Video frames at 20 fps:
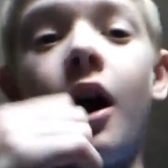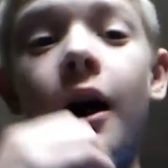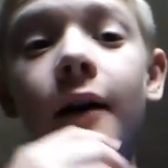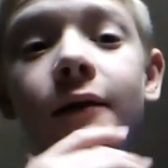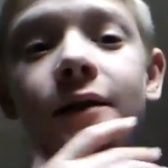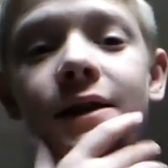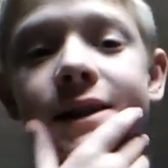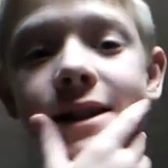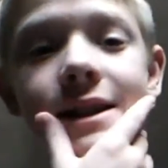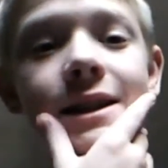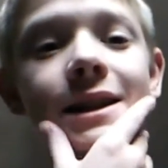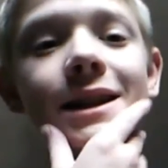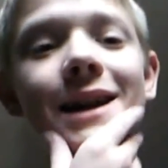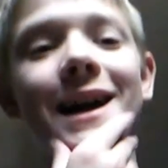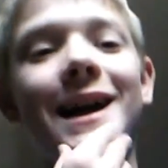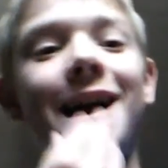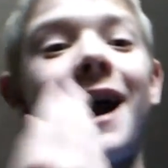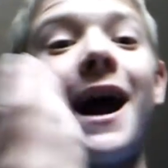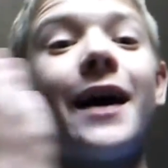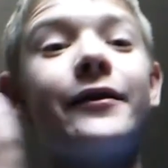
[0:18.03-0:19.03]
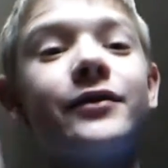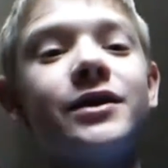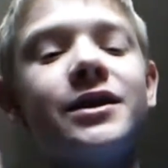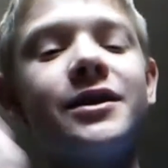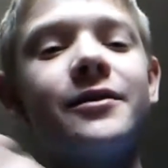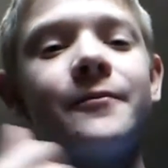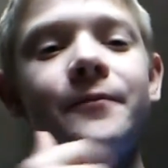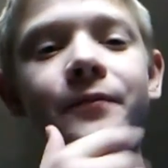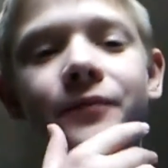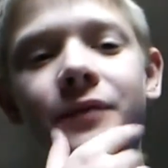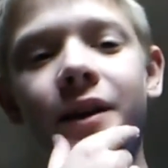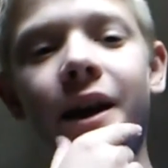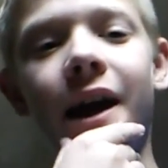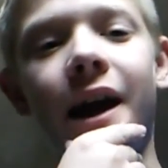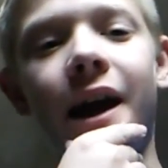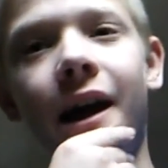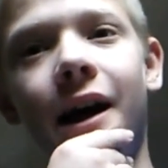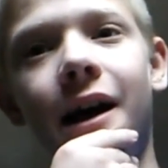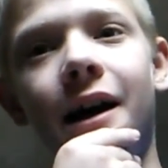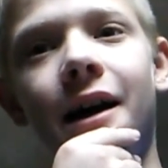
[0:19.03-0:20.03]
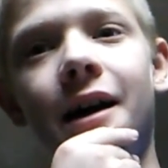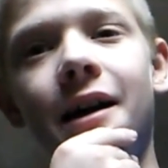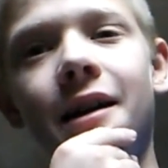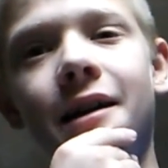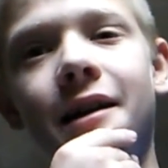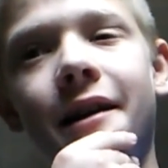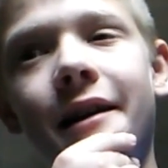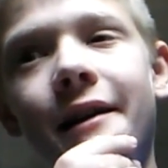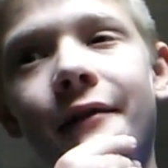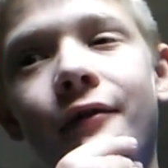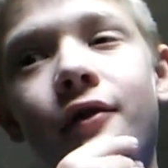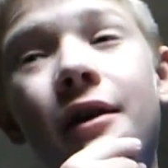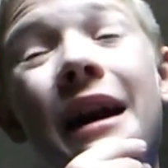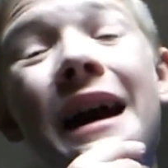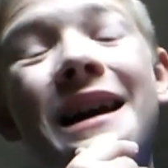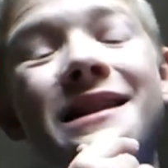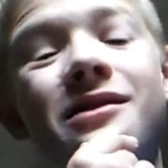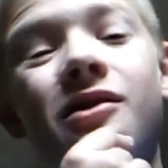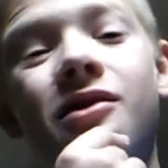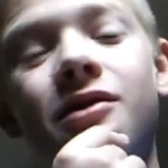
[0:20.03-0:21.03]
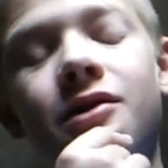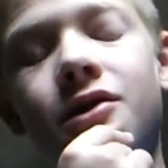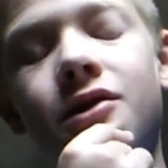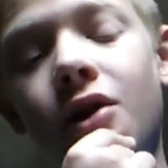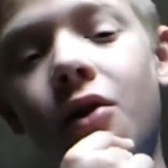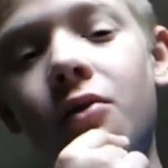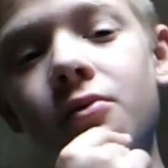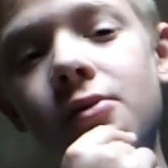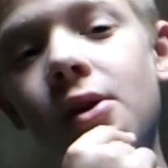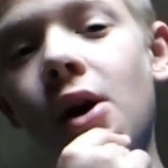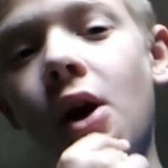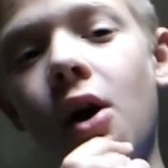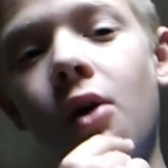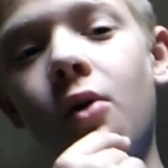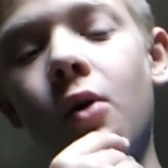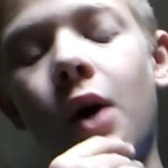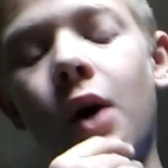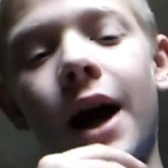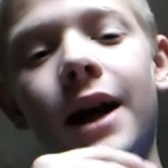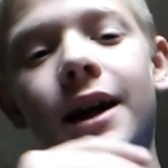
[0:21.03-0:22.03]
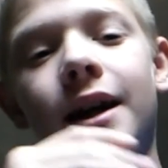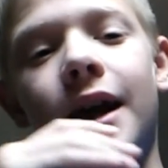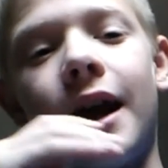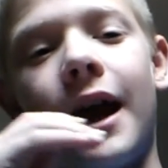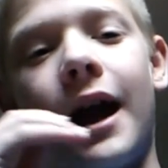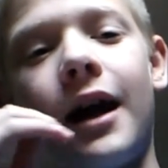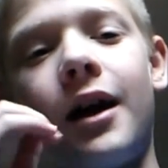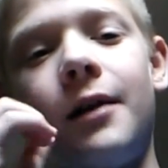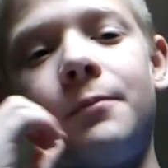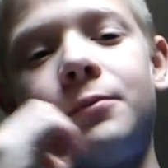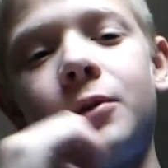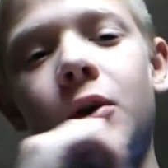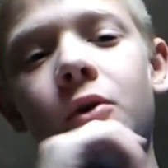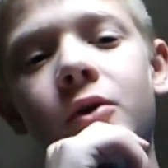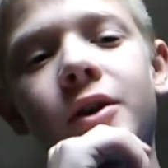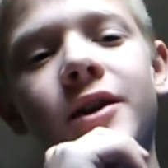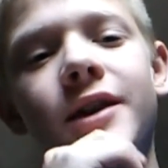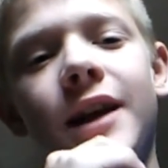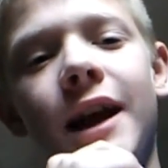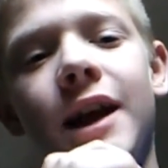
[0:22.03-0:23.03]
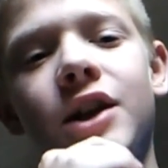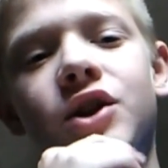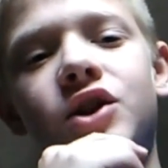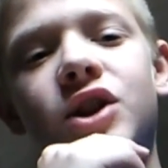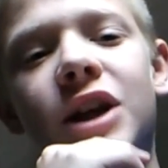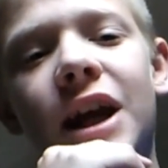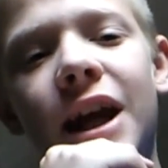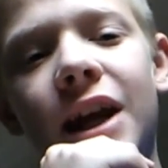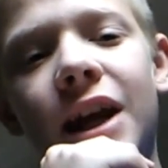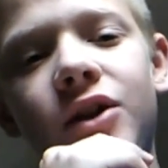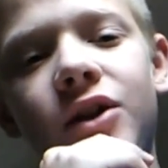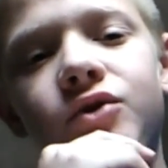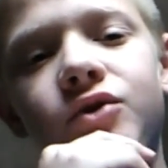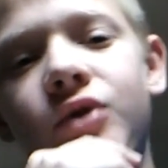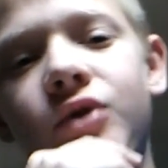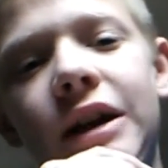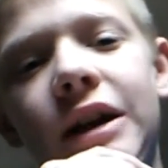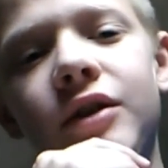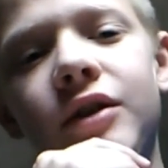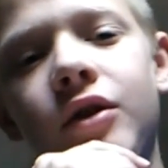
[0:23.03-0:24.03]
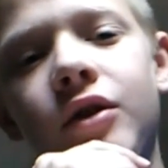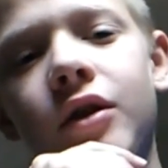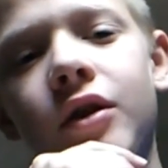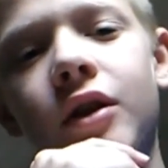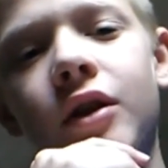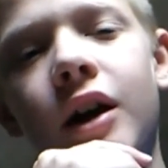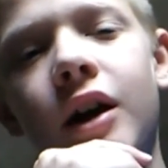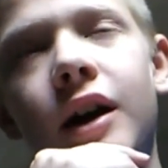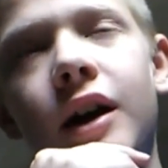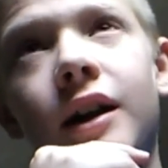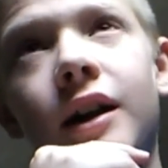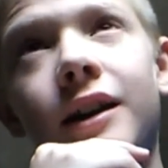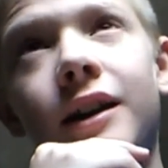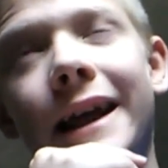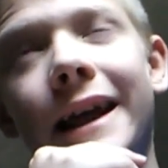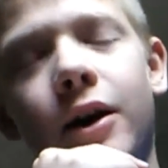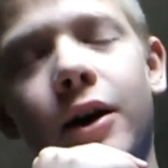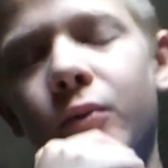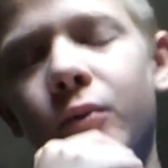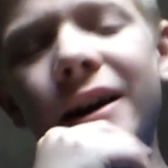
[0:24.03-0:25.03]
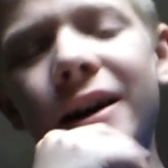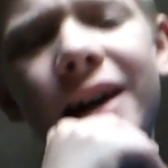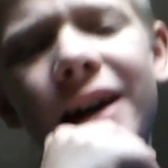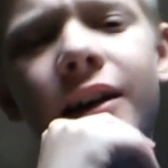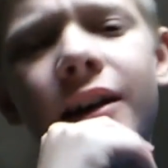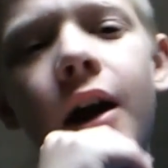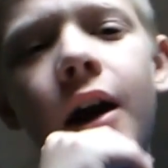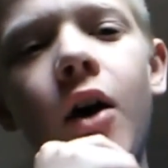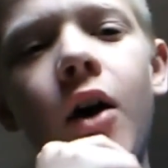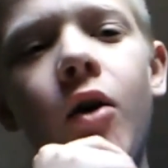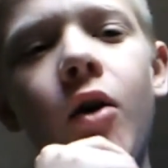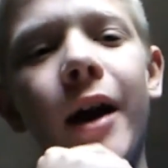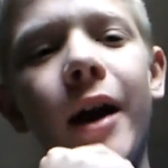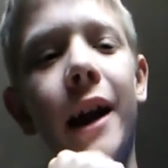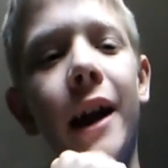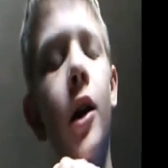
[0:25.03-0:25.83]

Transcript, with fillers: obviously I haven't. And if you guys don't know, I uploaded a channel trailer like a week ago,